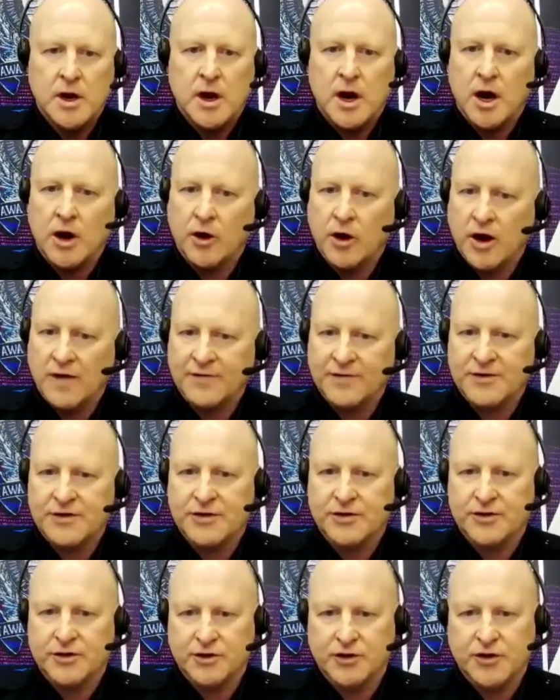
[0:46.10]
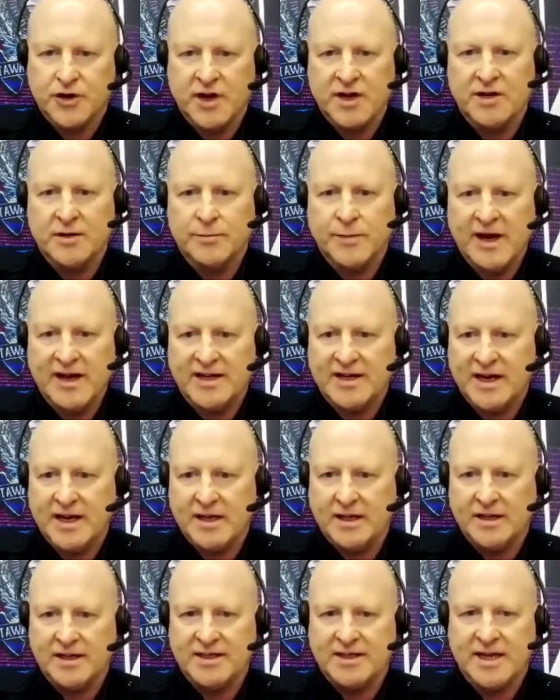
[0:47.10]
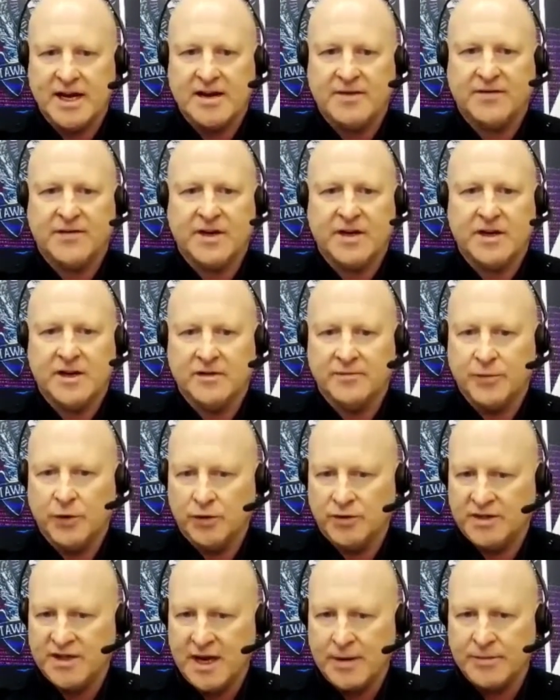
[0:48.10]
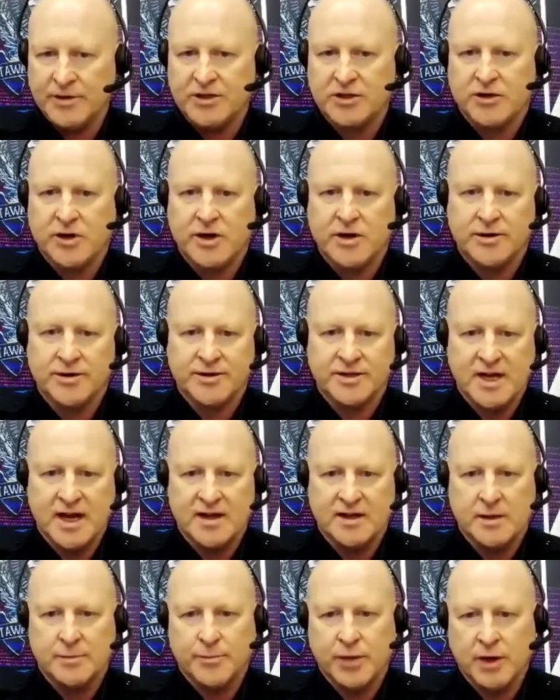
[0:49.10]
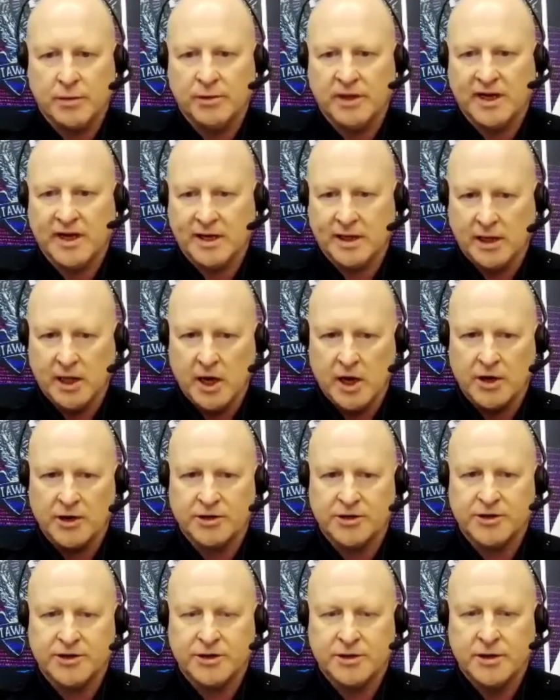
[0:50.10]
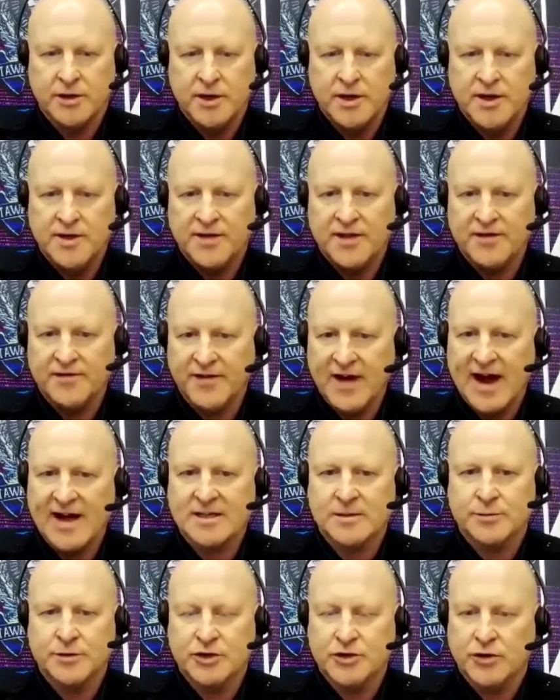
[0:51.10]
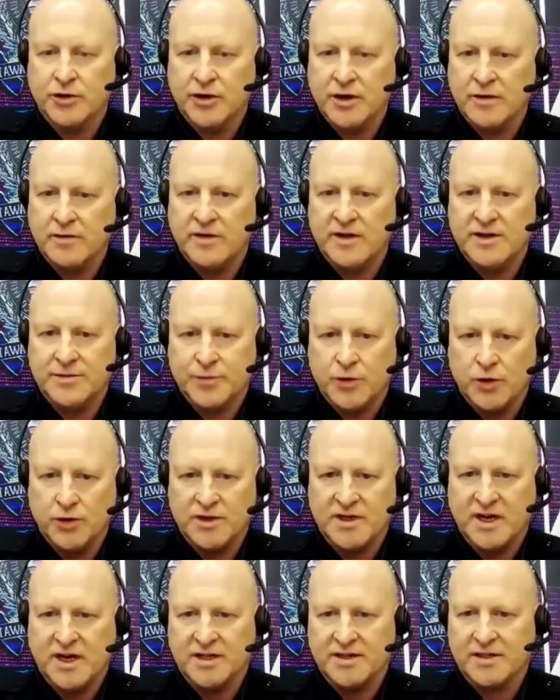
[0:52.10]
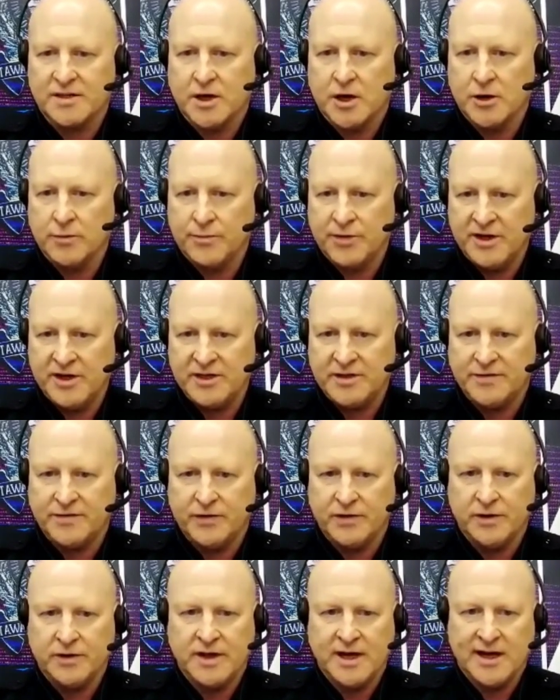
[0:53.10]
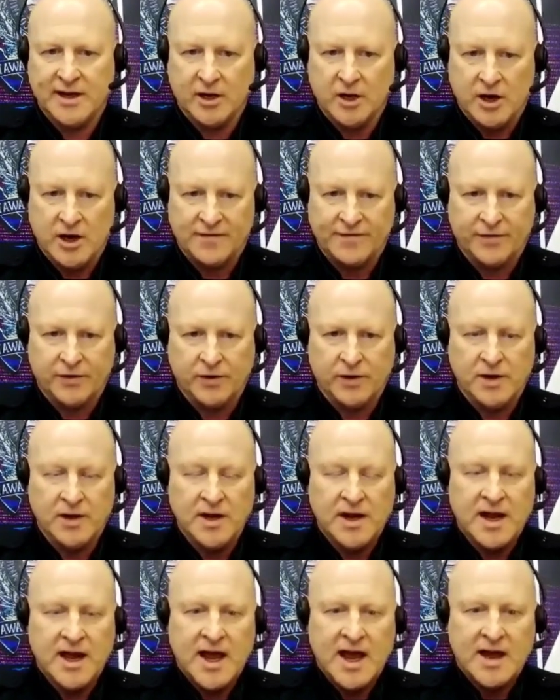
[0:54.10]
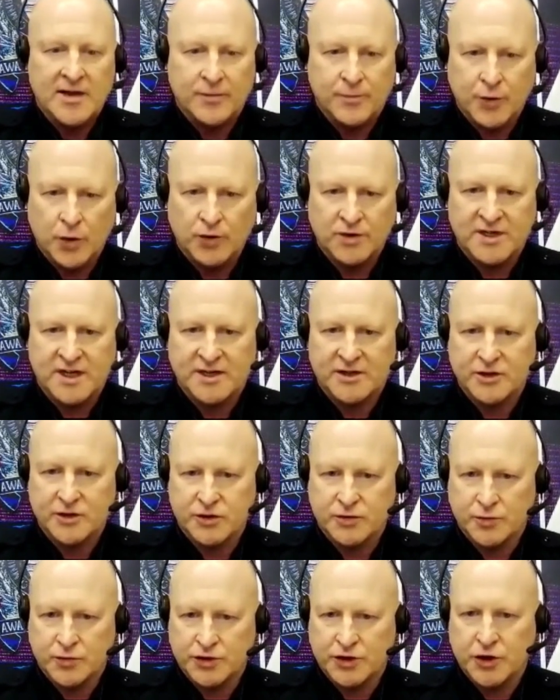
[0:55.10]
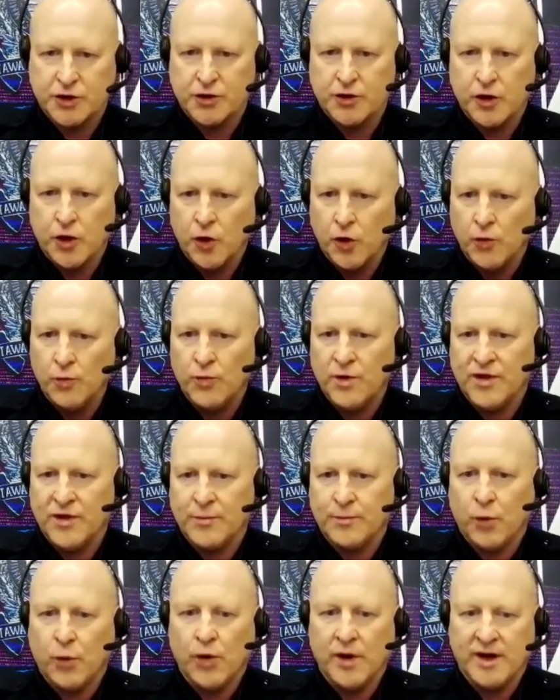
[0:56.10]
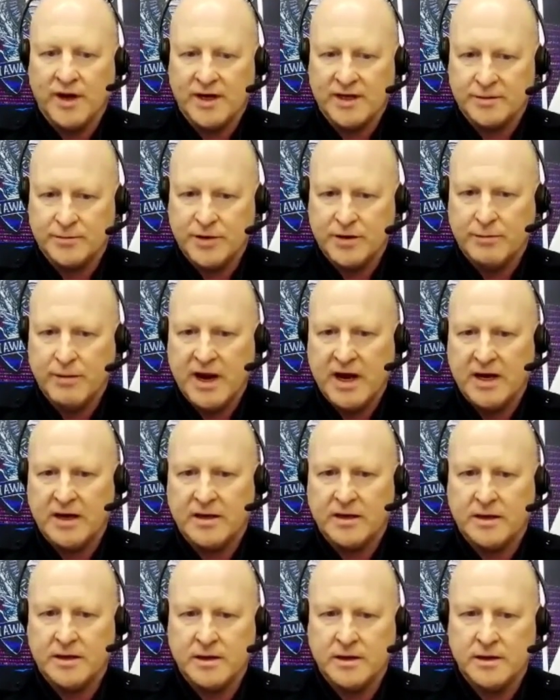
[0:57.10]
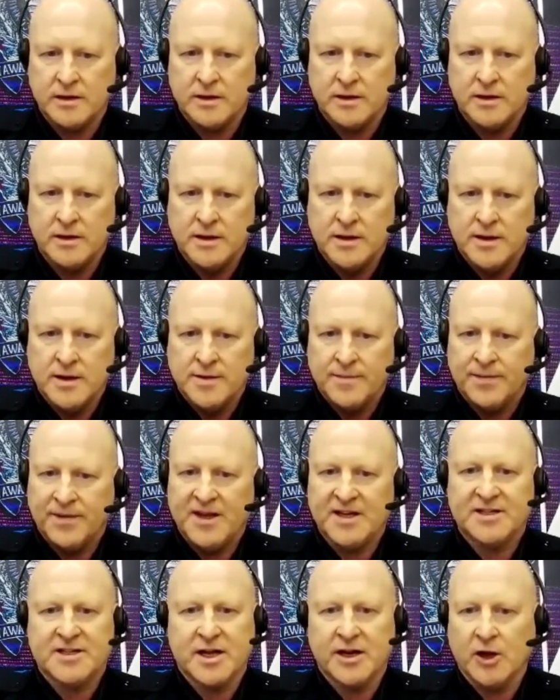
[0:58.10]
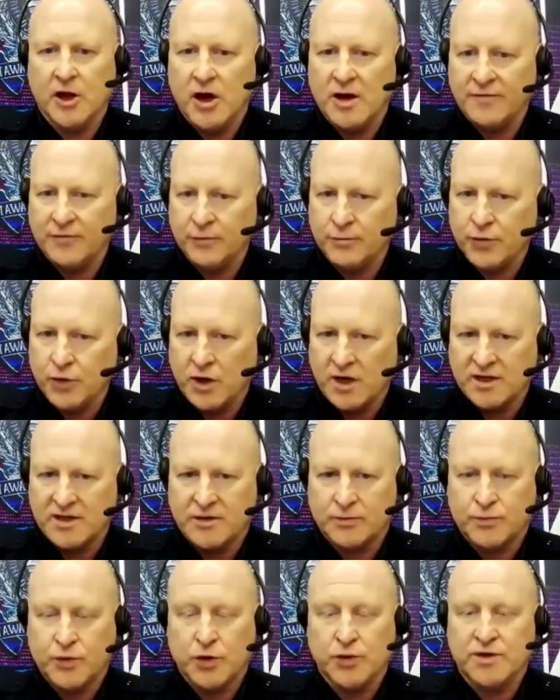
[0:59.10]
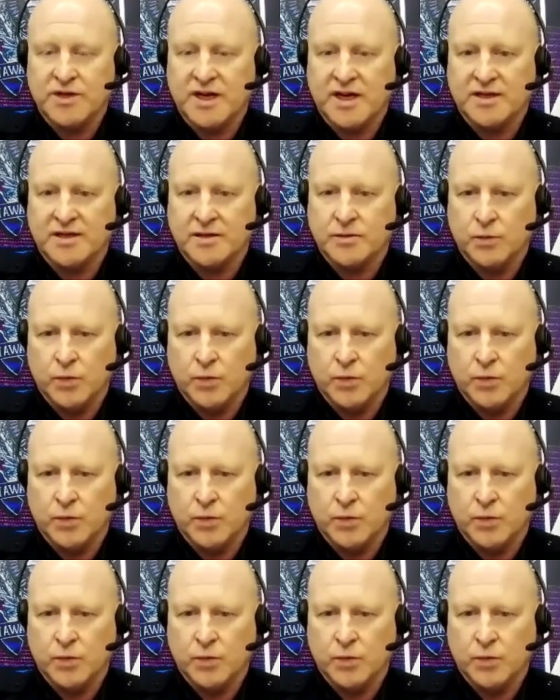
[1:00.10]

Our officers are trained to maintain the safety of both demonstrators and the public at large. The vast majority of these protests are peaceful and lawful, and protesters return home when their point has been made. This unlawful protest